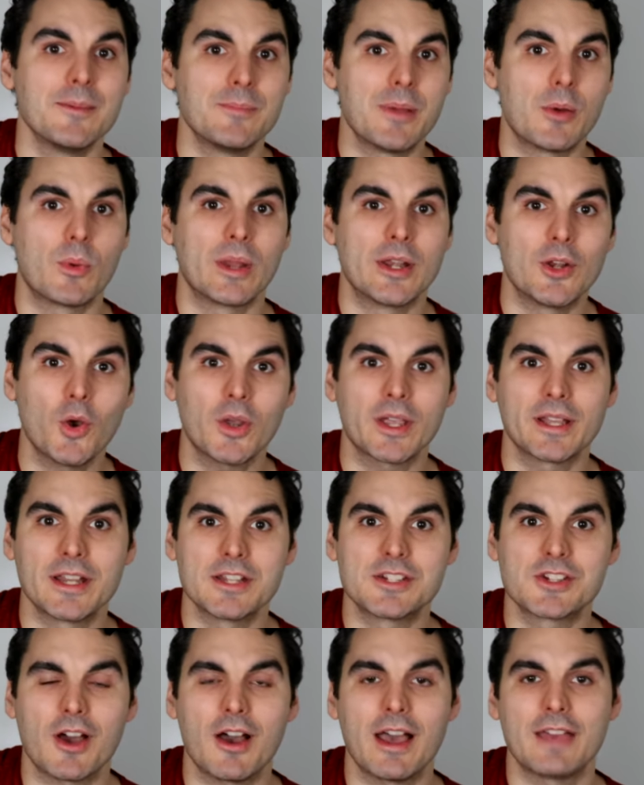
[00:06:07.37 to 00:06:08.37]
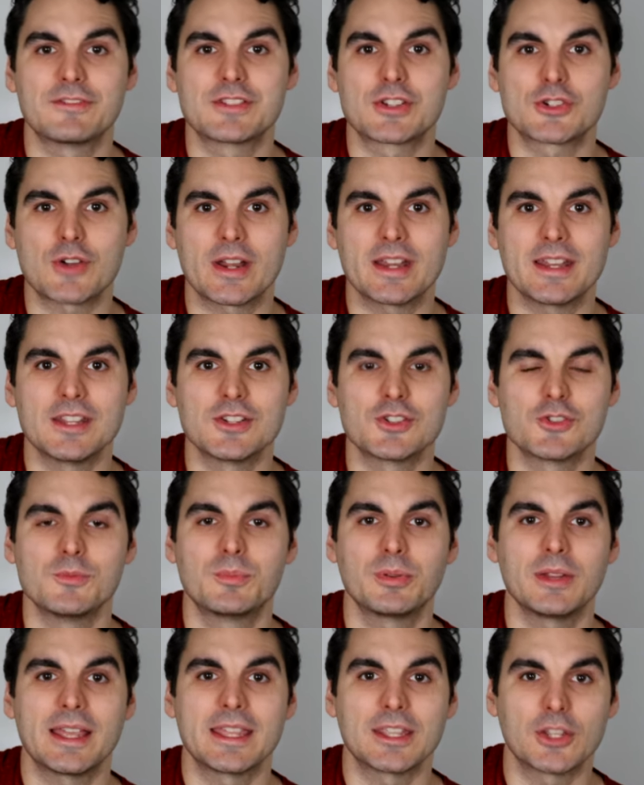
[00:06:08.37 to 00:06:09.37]
But we're not gonna dive straight into
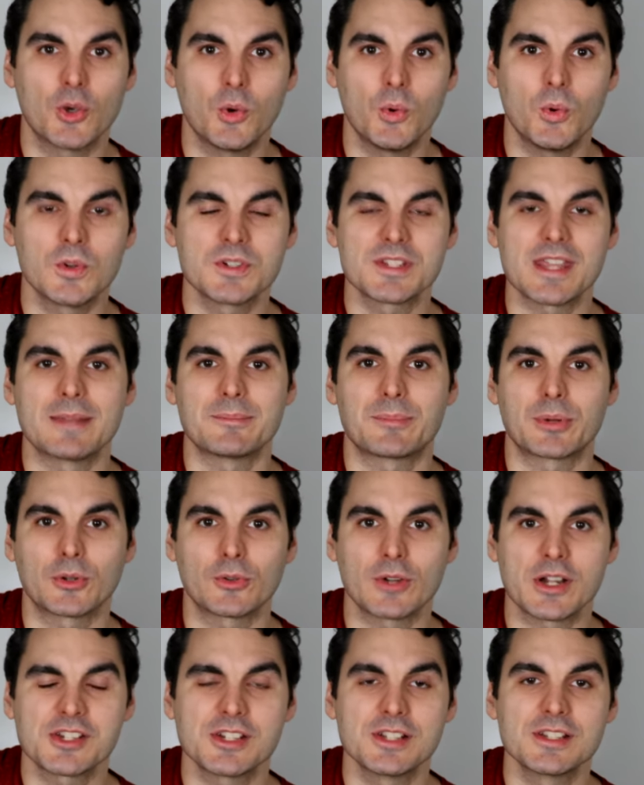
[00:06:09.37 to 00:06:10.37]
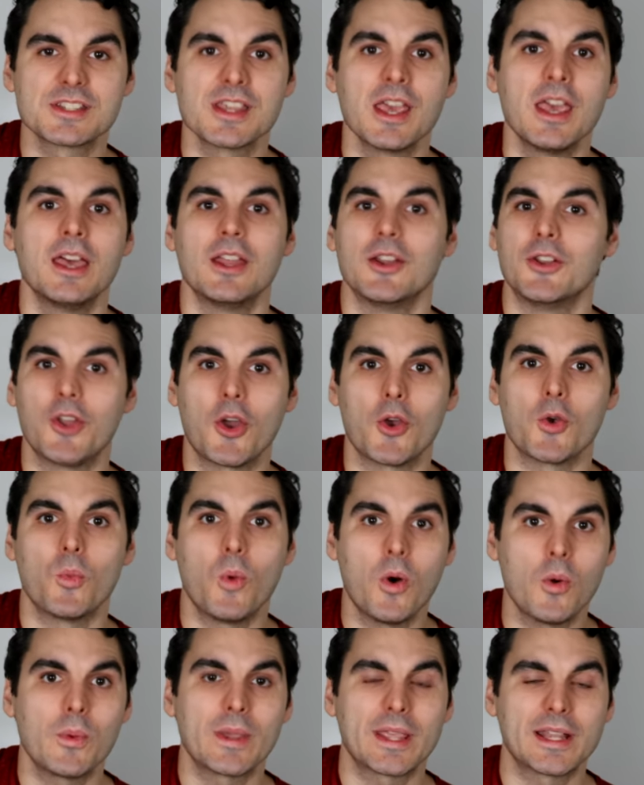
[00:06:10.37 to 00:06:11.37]
playing chords and progressions. No,
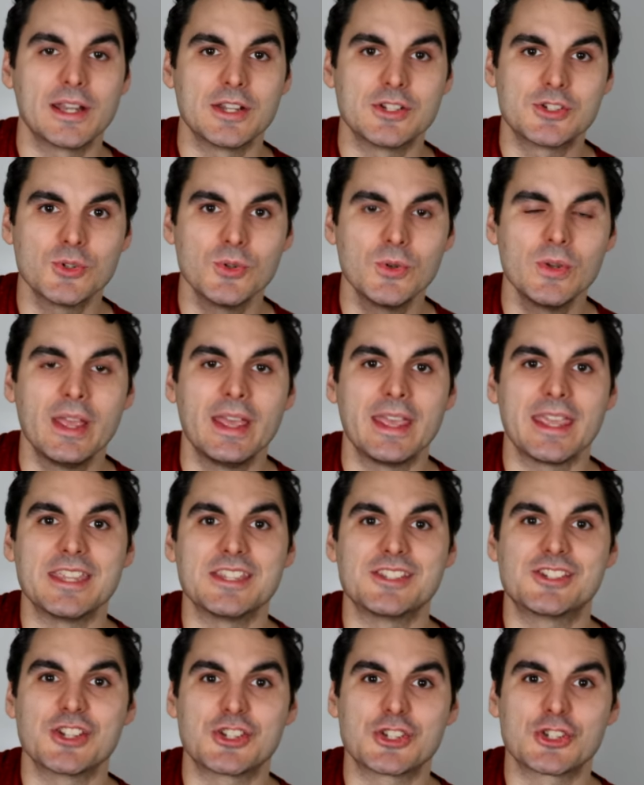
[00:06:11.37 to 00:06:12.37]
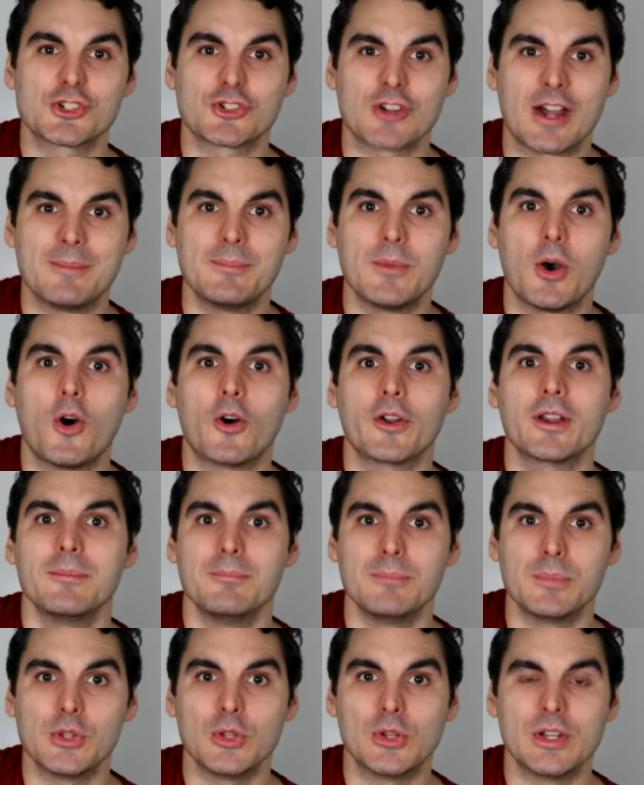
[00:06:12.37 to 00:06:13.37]
what we're gonna do is just strum on
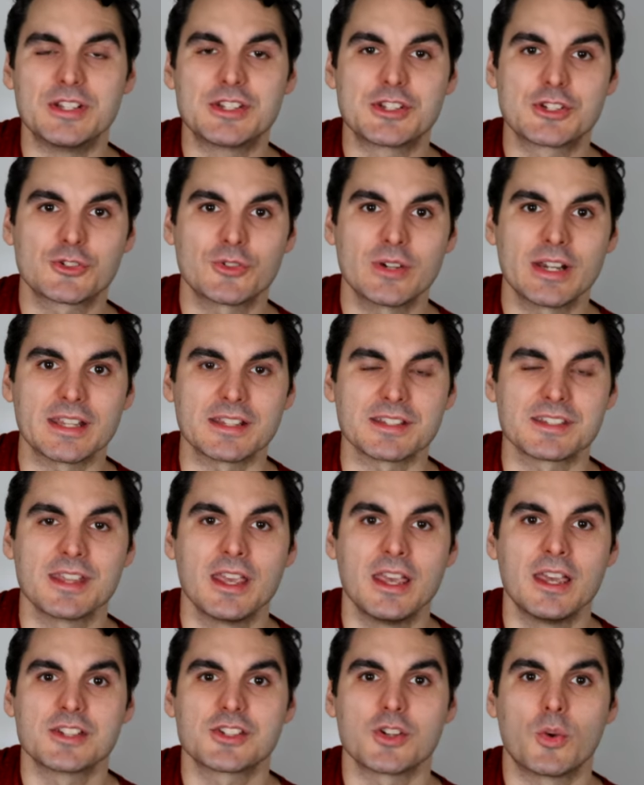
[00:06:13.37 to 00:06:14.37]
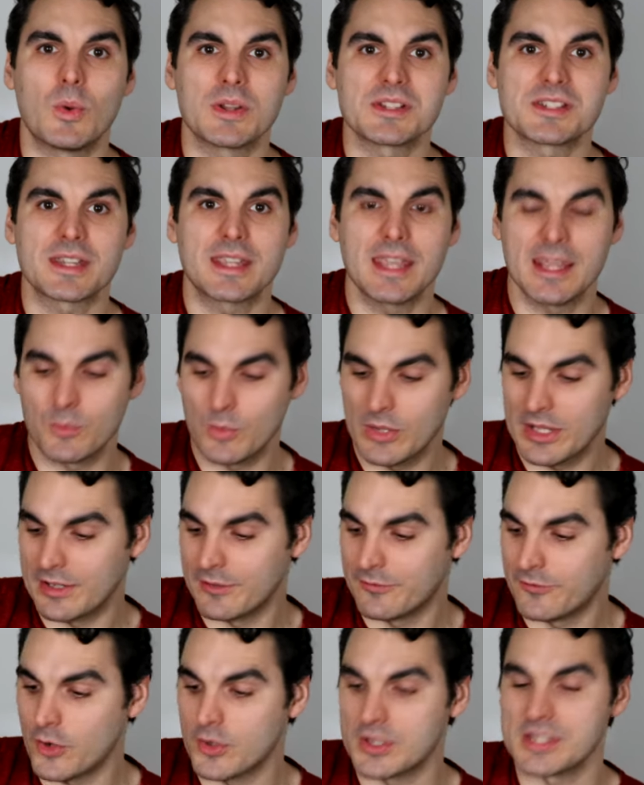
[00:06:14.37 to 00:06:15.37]
muted strings. So once again, we're gonna
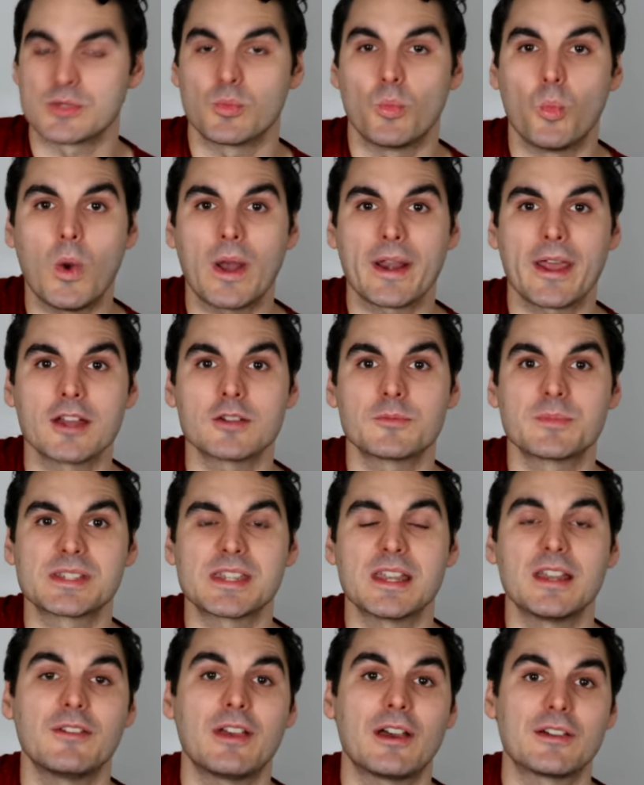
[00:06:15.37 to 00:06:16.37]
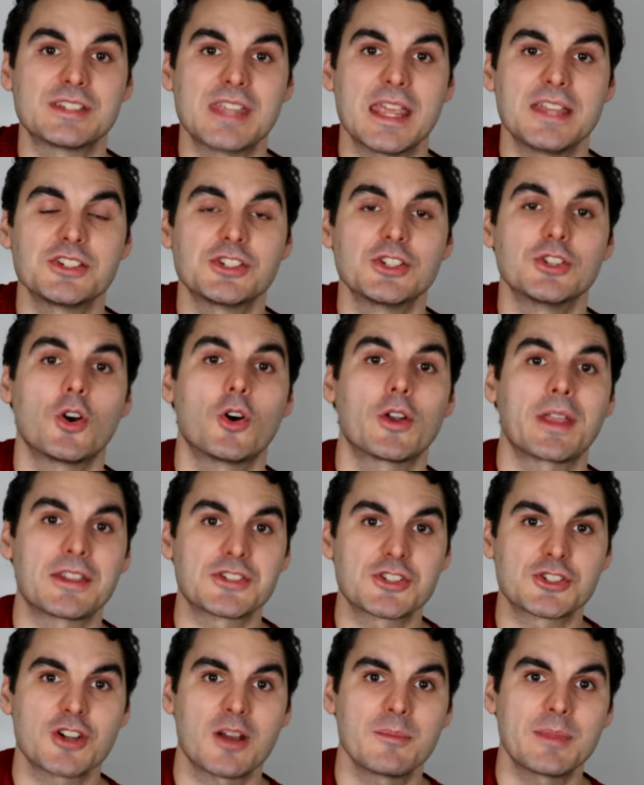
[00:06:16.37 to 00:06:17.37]
focus 100% of our attention on our
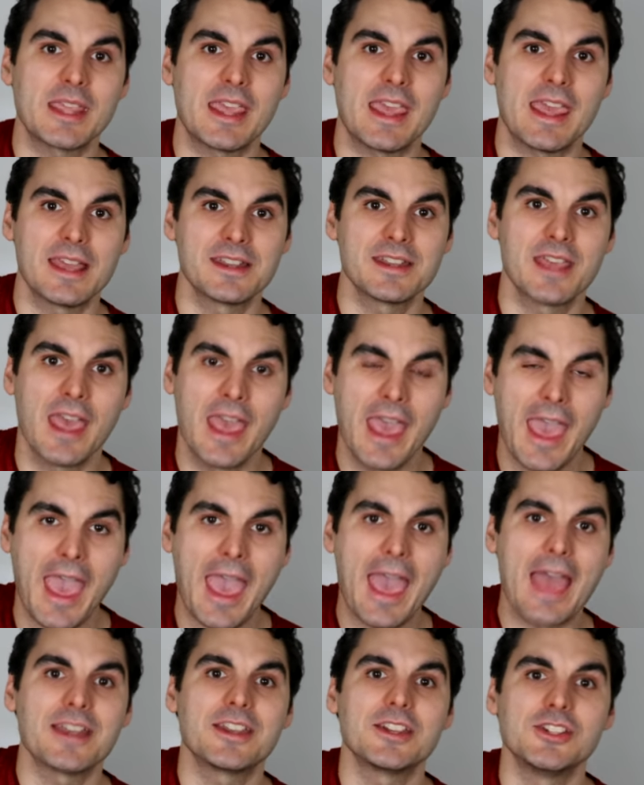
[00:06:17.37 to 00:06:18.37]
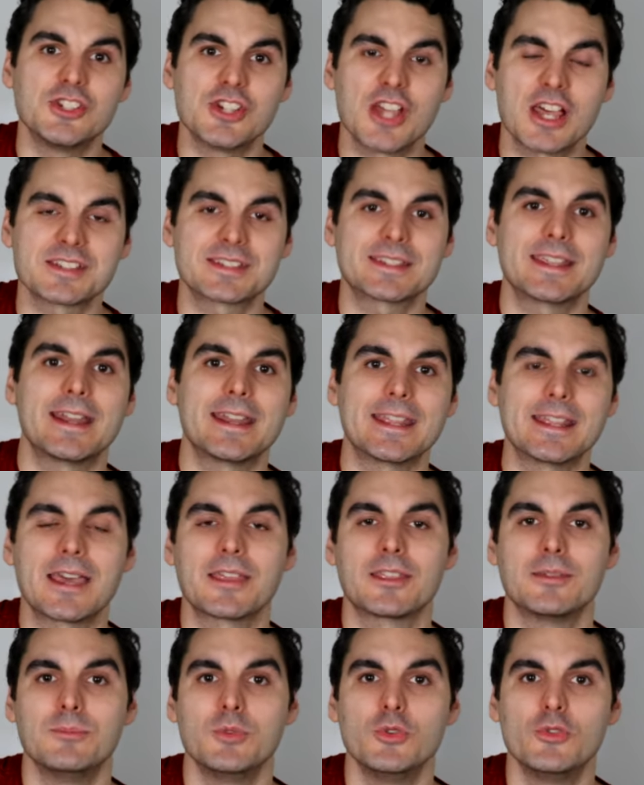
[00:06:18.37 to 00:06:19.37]
strumming hand and just getting
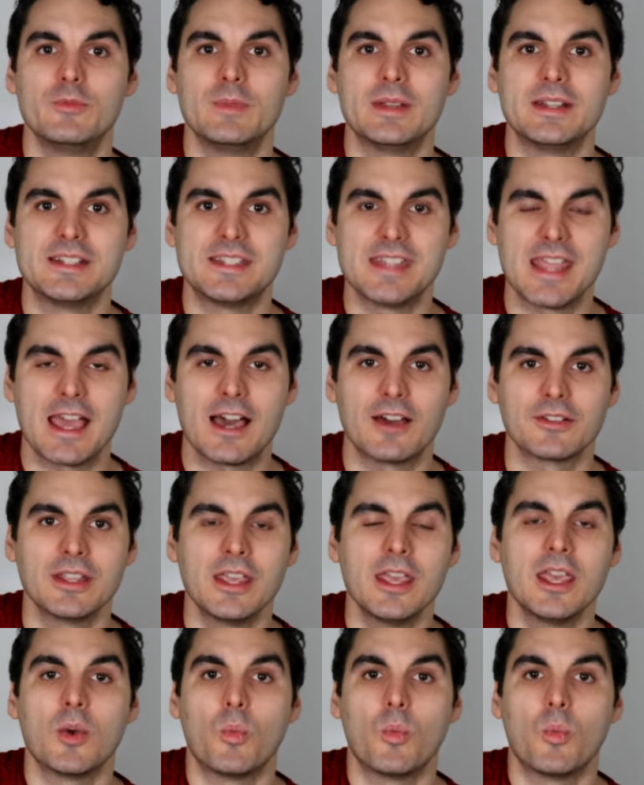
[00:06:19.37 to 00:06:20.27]
the movement down.